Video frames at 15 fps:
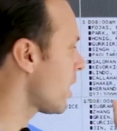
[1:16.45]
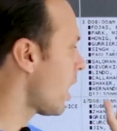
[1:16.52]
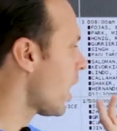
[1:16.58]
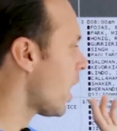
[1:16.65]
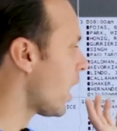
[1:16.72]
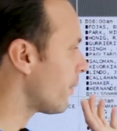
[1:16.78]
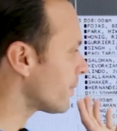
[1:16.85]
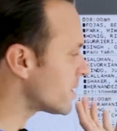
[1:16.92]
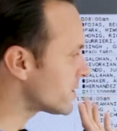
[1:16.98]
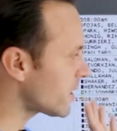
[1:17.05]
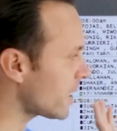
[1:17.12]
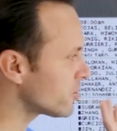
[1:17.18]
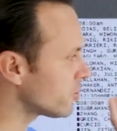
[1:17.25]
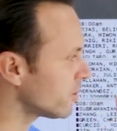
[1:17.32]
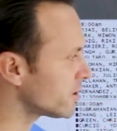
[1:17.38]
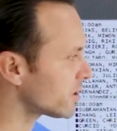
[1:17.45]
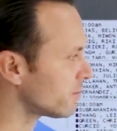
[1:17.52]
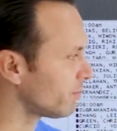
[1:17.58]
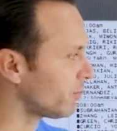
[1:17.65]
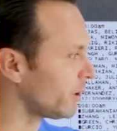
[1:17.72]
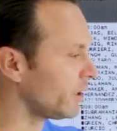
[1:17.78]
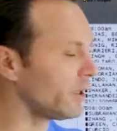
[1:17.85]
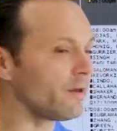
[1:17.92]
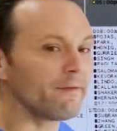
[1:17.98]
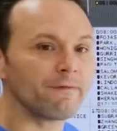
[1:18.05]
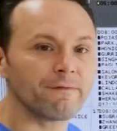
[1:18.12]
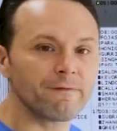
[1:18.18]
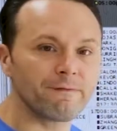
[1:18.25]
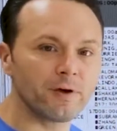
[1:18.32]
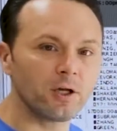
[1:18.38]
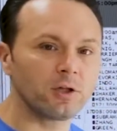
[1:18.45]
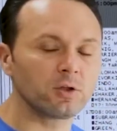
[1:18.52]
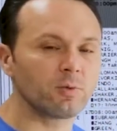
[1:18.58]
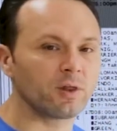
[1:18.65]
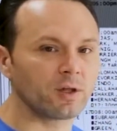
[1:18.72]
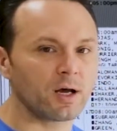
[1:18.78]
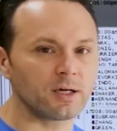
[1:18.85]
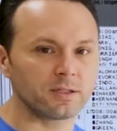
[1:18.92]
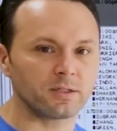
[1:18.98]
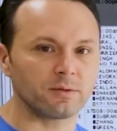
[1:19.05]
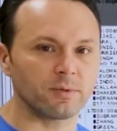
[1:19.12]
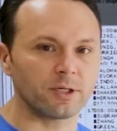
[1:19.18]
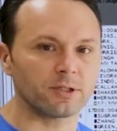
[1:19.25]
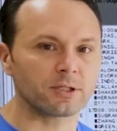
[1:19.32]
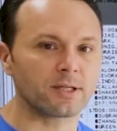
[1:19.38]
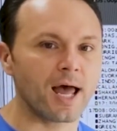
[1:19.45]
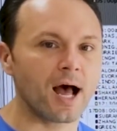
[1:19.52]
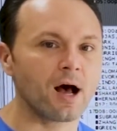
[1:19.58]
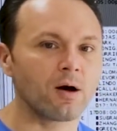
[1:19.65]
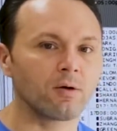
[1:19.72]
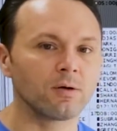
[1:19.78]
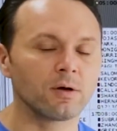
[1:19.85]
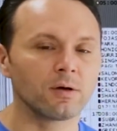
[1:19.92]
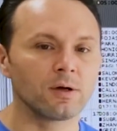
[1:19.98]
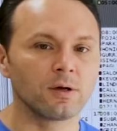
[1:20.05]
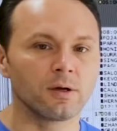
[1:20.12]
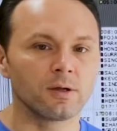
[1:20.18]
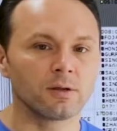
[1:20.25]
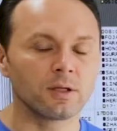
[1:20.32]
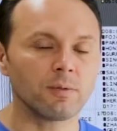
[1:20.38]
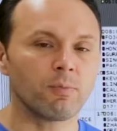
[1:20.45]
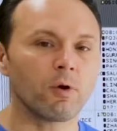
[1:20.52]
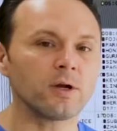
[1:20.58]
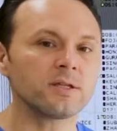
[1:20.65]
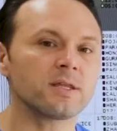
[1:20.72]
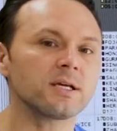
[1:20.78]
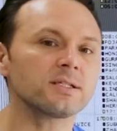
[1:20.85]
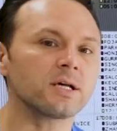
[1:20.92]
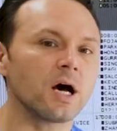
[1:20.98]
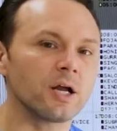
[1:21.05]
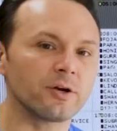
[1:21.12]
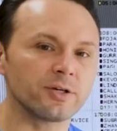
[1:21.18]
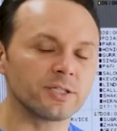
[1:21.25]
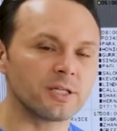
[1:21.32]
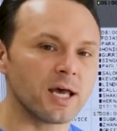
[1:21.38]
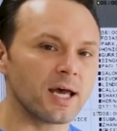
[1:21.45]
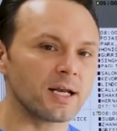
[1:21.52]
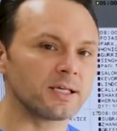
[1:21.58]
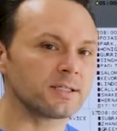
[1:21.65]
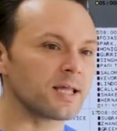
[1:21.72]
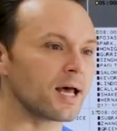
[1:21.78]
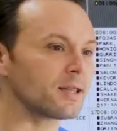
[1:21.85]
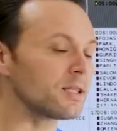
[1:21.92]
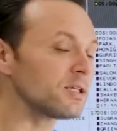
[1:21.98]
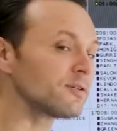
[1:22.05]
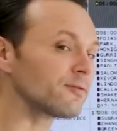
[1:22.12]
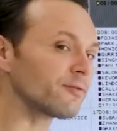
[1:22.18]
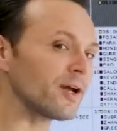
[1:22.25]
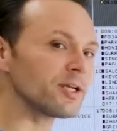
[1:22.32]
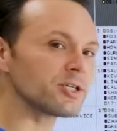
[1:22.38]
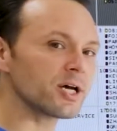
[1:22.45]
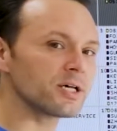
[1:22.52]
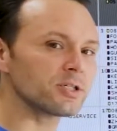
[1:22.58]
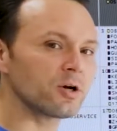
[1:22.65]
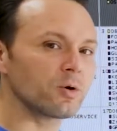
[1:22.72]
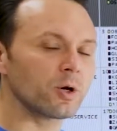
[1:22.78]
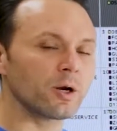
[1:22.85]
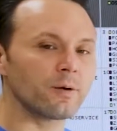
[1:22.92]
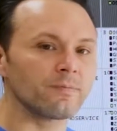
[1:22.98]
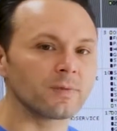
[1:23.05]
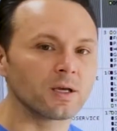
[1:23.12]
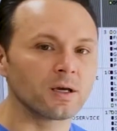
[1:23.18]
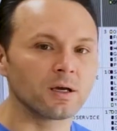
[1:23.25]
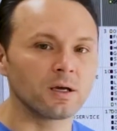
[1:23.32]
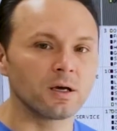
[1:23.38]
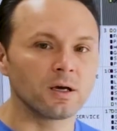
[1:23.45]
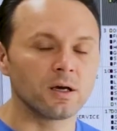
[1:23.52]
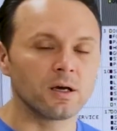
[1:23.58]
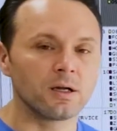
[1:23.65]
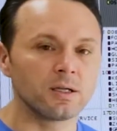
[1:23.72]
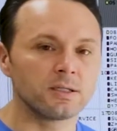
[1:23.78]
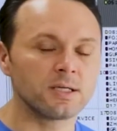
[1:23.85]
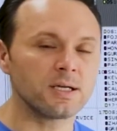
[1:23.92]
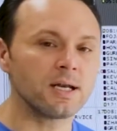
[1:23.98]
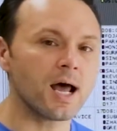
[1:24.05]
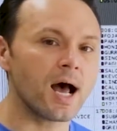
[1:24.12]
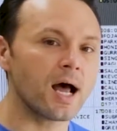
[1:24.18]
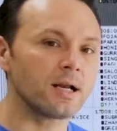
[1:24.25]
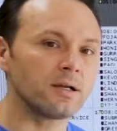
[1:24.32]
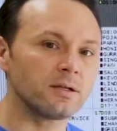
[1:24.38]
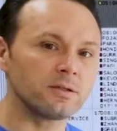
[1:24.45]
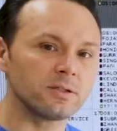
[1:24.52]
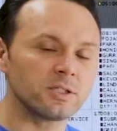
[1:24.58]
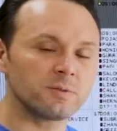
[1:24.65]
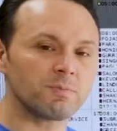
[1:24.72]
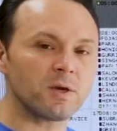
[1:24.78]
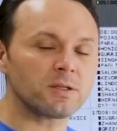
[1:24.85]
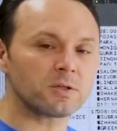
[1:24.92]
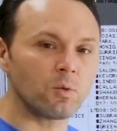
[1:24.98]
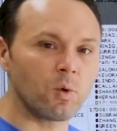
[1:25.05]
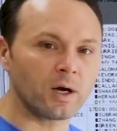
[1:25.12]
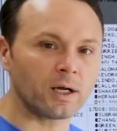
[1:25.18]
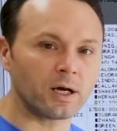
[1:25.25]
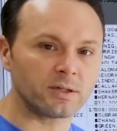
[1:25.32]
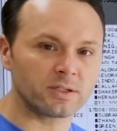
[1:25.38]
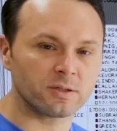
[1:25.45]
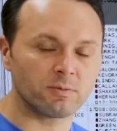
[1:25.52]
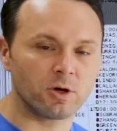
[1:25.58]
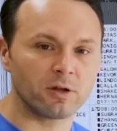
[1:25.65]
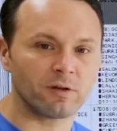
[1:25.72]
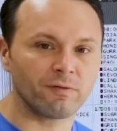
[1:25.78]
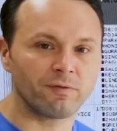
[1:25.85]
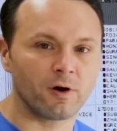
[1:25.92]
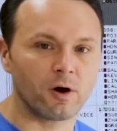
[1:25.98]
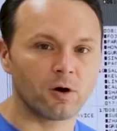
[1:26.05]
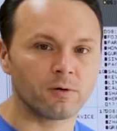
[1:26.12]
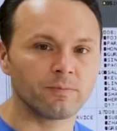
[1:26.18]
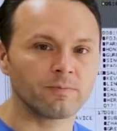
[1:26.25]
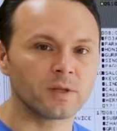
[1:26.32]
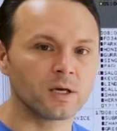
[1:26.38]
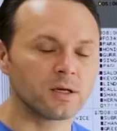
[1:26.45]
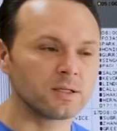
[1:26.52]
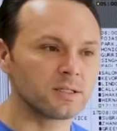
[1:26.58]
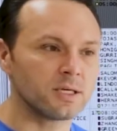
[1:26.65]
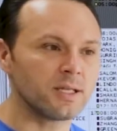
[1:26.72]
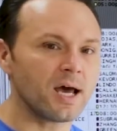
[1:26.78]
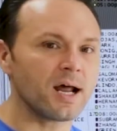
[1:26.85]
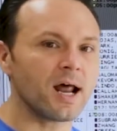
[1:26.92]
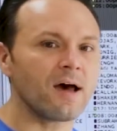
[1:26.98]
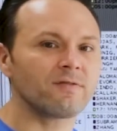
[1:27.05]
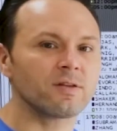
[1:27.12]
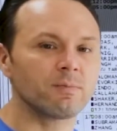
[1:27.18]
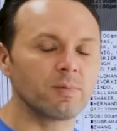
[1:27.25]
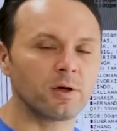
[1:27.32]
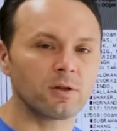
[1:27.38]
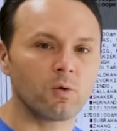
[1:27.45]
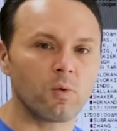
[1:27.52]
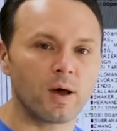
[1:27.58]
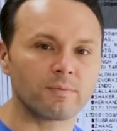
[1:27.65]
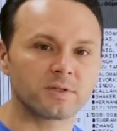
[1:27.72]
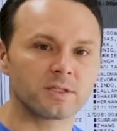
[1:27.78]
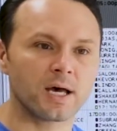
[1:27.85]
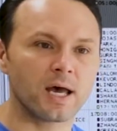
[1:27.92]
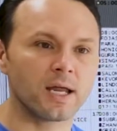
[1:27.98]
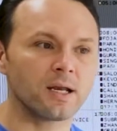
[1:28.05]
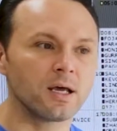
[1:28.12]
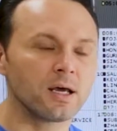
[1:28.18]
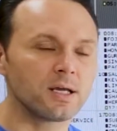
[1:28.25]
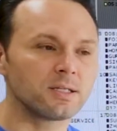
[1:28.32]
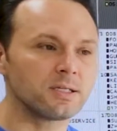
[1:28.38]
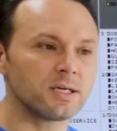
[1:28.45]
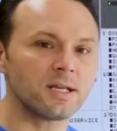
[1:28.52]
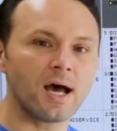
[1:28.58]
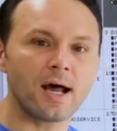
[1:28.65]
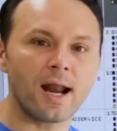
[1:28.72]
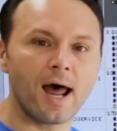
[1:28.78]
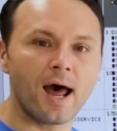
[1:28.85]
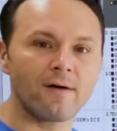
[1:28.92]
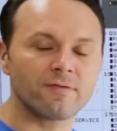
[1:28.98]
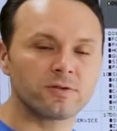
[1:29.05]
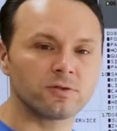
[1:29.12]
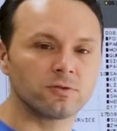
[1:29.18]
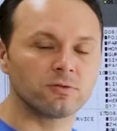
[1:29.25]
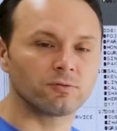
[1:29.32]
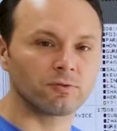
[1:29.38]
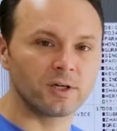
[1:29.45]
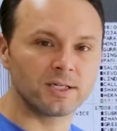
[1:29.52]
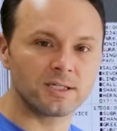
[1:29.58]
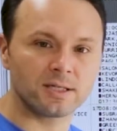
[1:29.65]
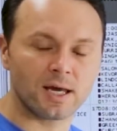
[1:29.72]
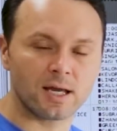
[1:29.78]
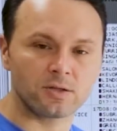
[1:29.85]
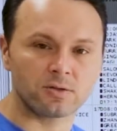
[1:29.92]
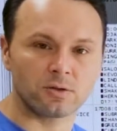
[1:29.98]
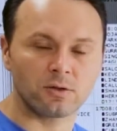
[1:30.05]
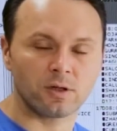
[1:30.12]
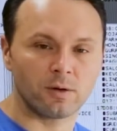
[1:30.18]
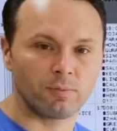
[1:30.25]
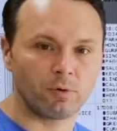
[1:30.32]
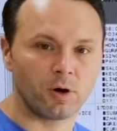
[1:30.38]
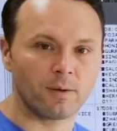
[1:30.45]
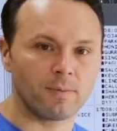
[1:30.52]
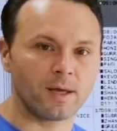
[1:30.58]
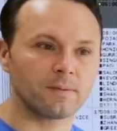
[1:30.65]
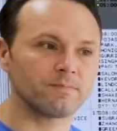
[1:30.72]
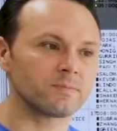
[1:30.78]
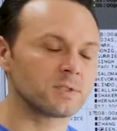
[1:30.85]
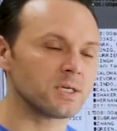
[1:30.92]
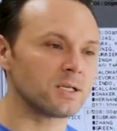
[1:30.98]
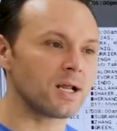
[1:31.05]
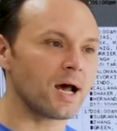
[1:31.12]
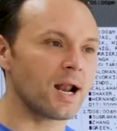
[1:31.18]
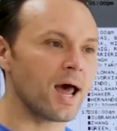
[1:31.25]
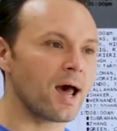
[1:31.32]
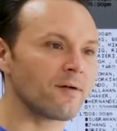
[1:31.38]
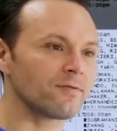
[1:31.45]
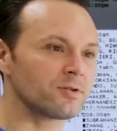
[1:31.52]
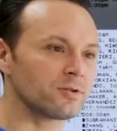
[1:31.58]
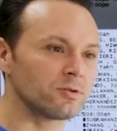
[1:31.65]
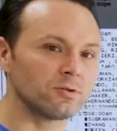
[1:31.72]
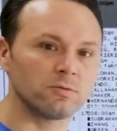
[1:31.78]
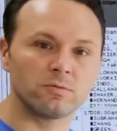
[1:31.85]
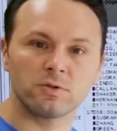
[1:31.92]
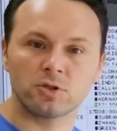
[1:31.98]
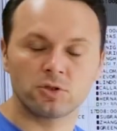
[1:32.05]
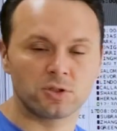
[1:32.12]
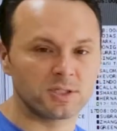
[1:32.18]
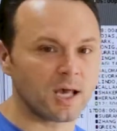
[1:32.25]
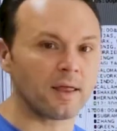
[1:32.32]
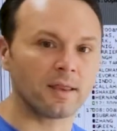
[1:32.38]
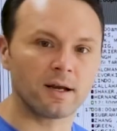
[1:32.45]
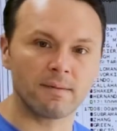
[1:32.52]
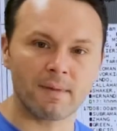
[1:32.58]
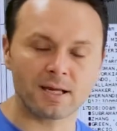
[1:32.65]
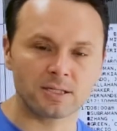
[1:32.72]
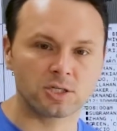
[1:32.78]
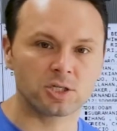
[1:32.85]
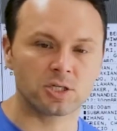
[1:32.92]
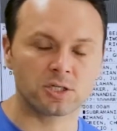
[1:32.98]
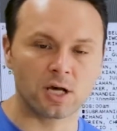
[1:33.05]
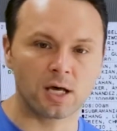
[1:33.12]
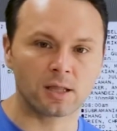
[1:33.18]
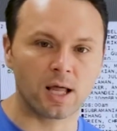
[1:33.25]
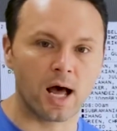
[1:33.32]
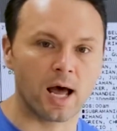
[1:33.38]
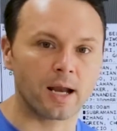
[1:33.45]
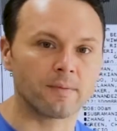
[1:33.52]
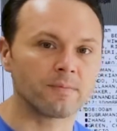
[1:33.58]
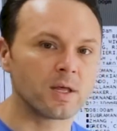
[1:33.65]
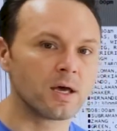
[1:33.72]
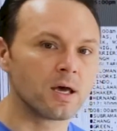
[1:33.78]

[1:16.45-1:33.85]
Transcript: The schedule is completely filled with customers. Now, the important thing to understand is that this franchise owner did not speak to one customer on the phone, did not have to build a website, did not have to reschedule an appointment, did not have to send any messages online.